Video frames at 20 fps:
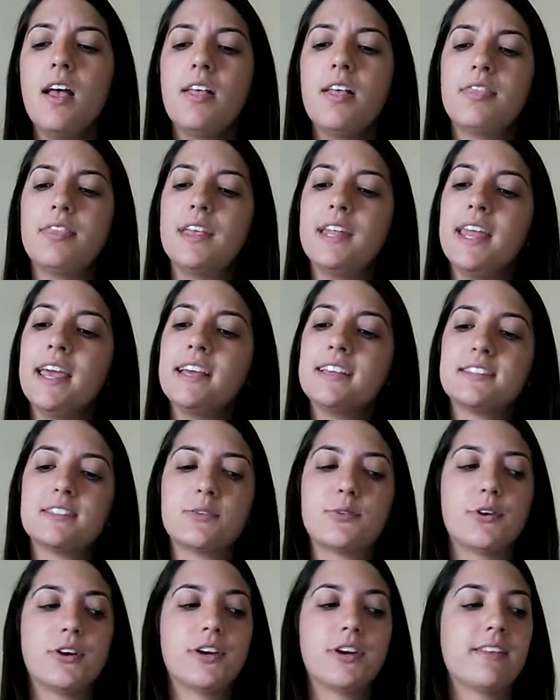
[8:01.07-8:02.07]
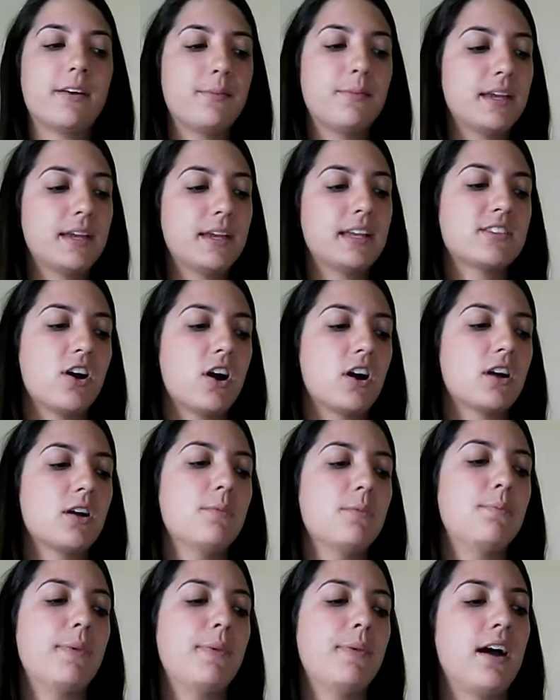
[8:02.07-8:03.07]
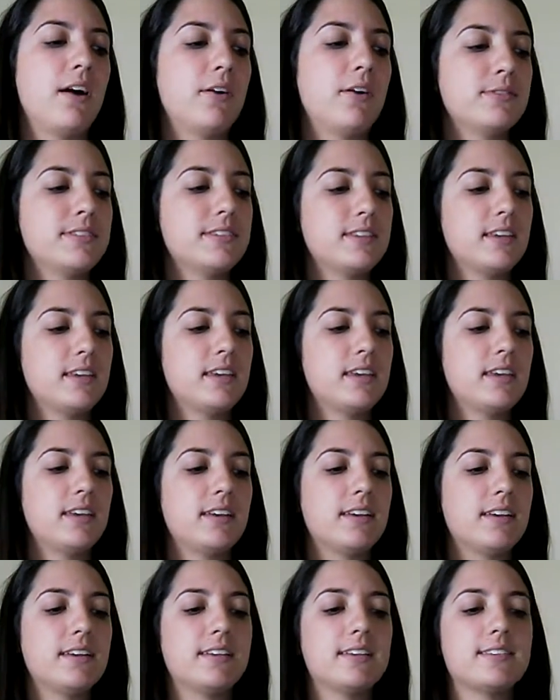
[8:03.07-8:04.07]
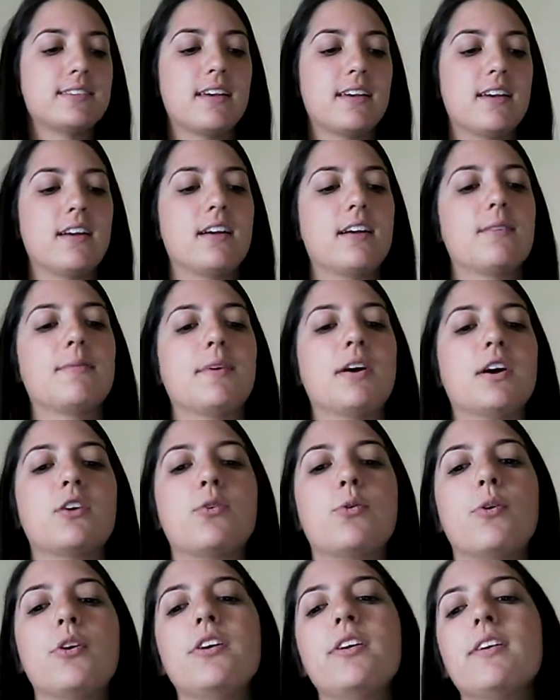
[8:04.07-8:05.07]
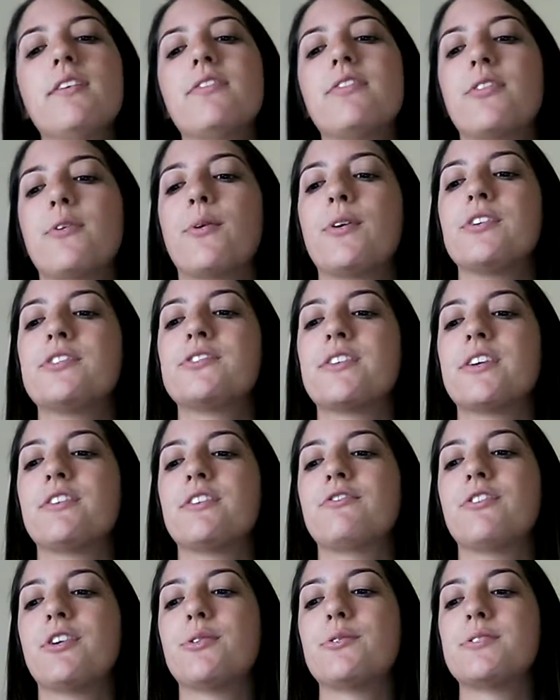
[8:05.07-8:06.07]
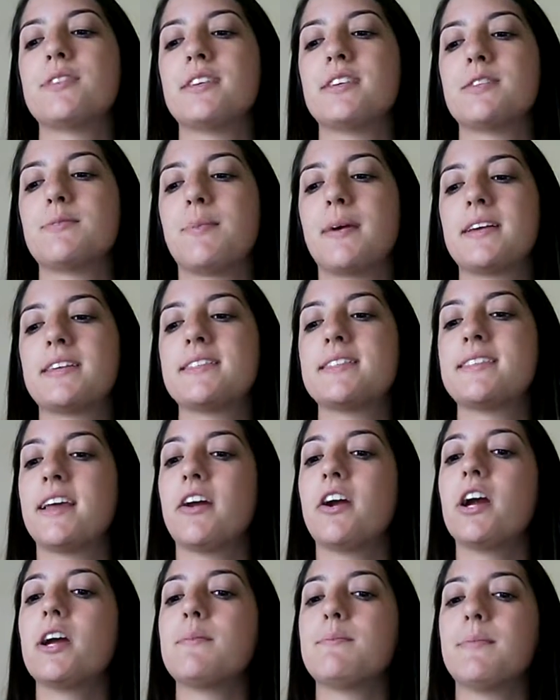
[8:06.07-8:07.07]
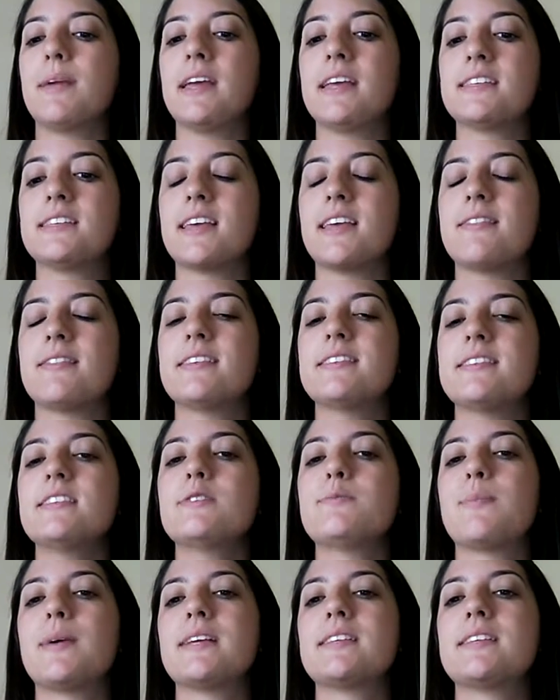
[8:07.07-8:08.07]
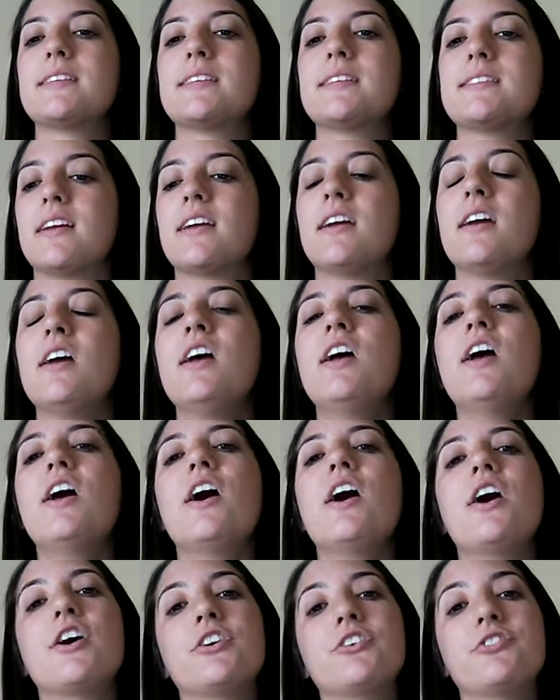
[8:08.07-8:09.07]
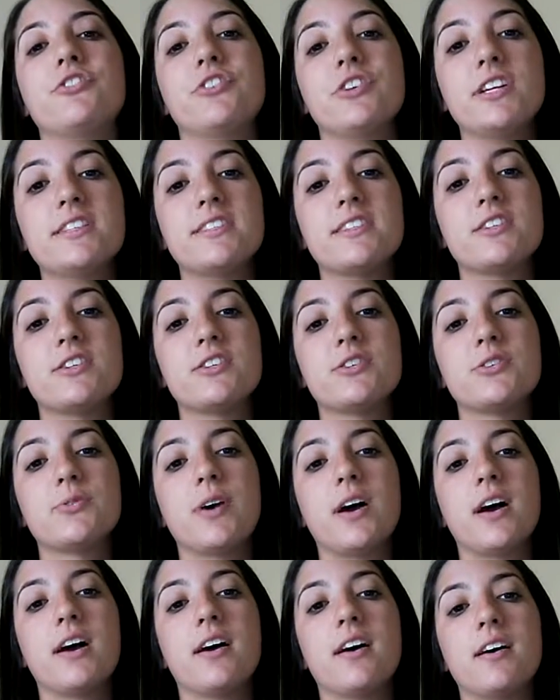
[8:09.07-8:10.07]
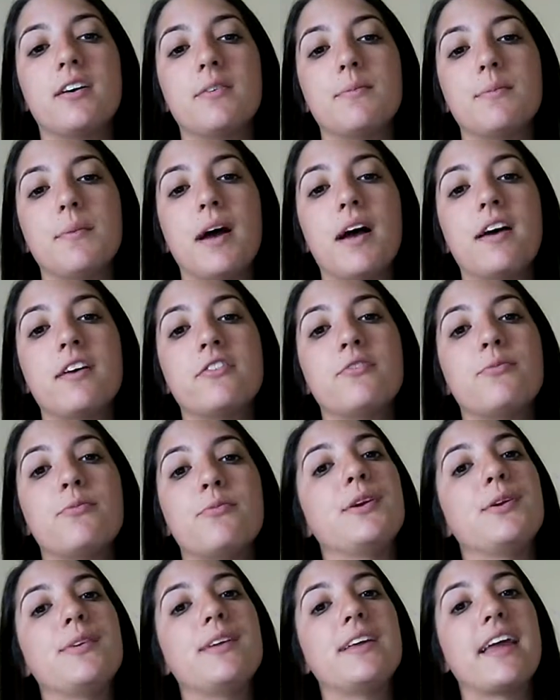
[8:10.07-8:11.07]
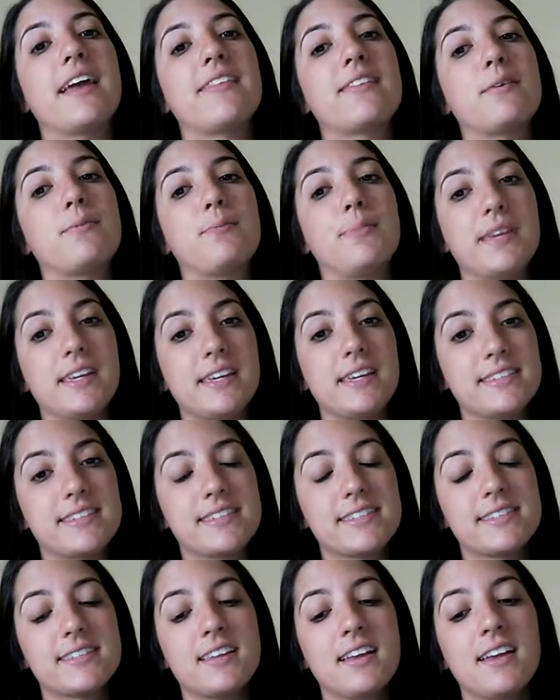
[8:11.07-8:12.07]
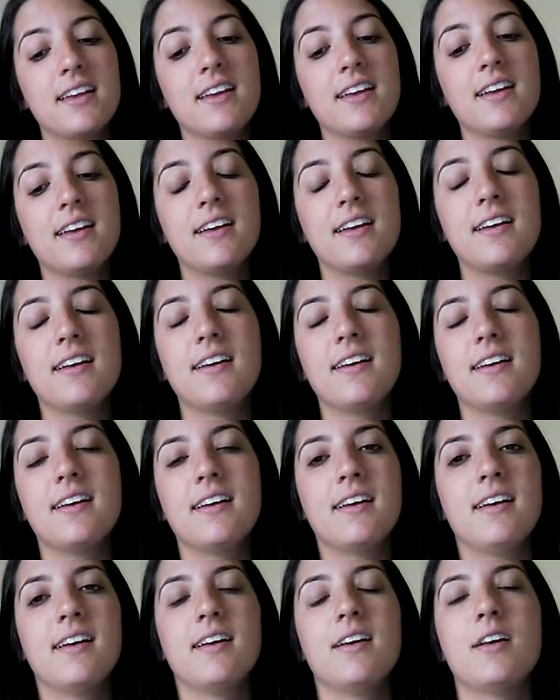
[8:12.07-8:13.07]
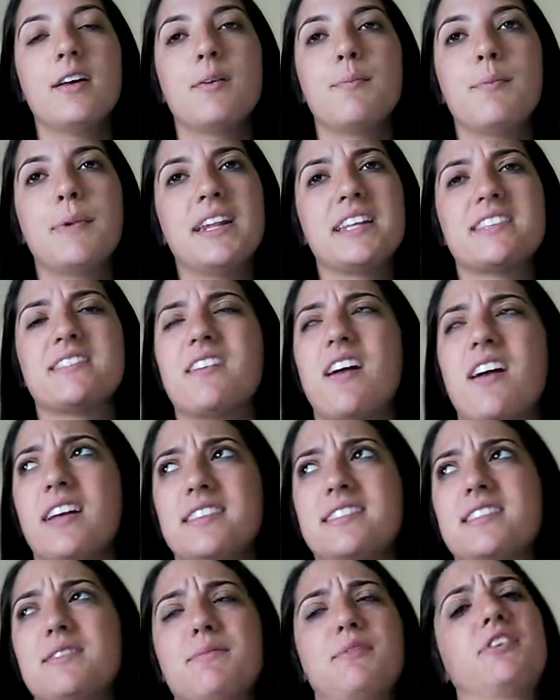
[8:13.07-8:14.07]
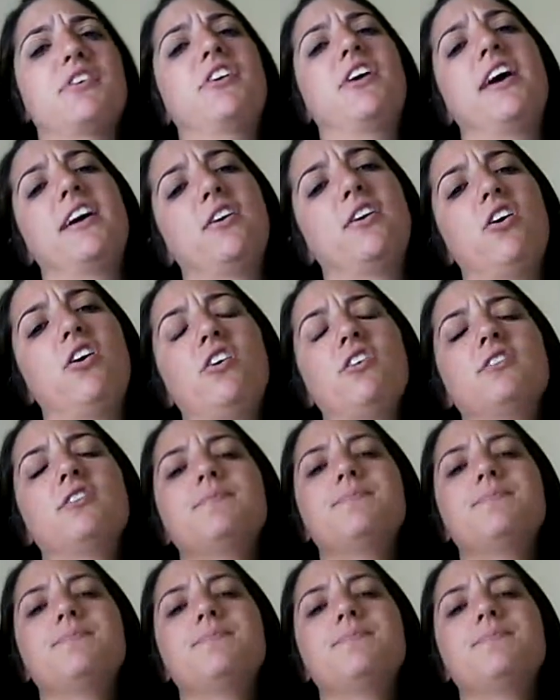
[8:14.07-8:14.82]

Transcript: The next story that we could talk about is A Court of Thorns and Roses by Sarah Mace, and this is basically a redo of Beauty and the Beast, but it's not similar at all.